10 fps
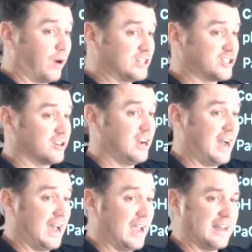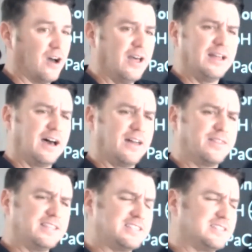pressure high. Now,
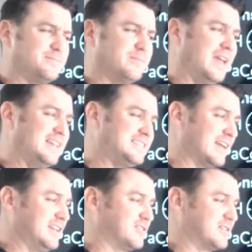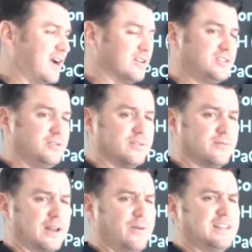now this is, may sound a little
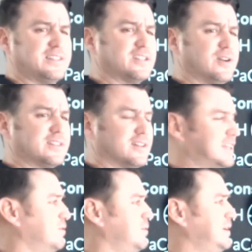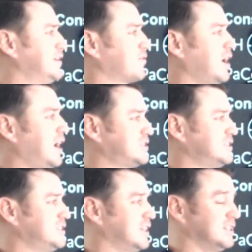counterintuitive. We're like, wait a second, Joe, I thought that's what we did for
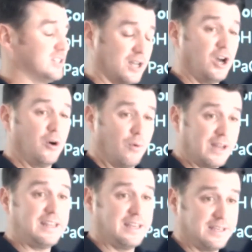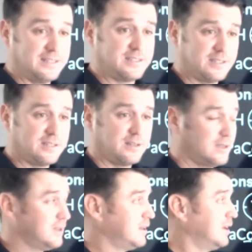oxygenation. Well, it is,
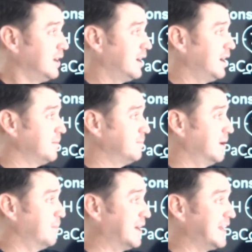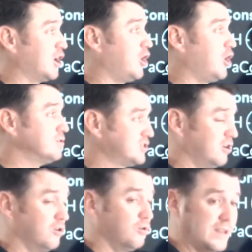um, but it
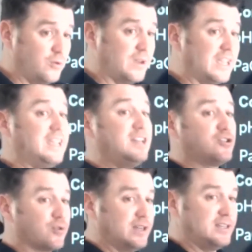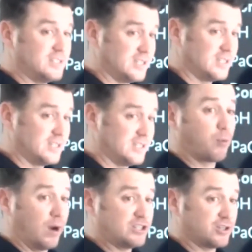also, when you increase
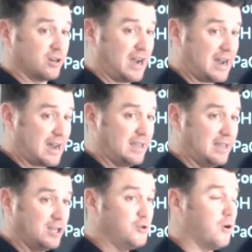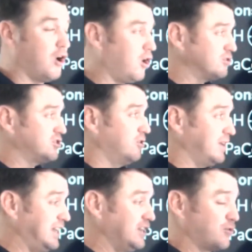pressure high, you
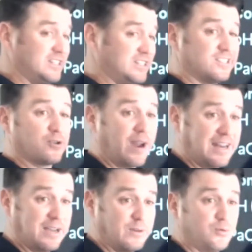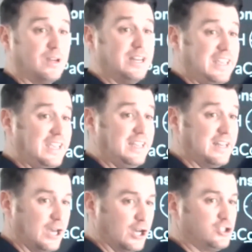also increase the gradient, which will
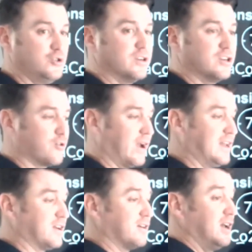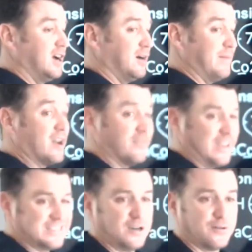lead to a greater amount of
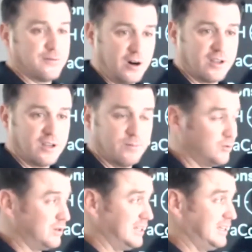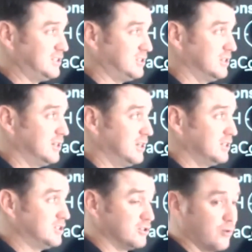exhaled volume, which will lead to,
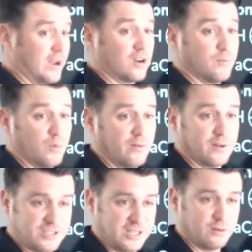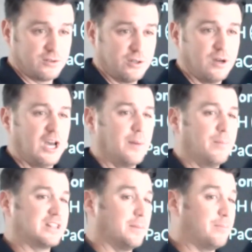to greater removal of CO2.
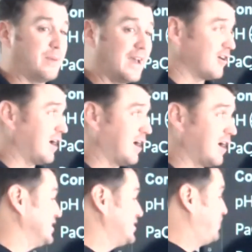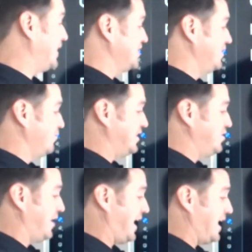But the better option, especially
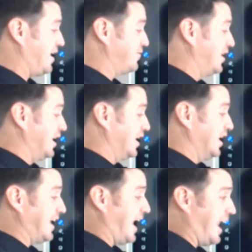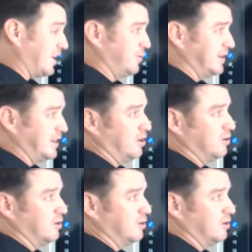when you have an adequate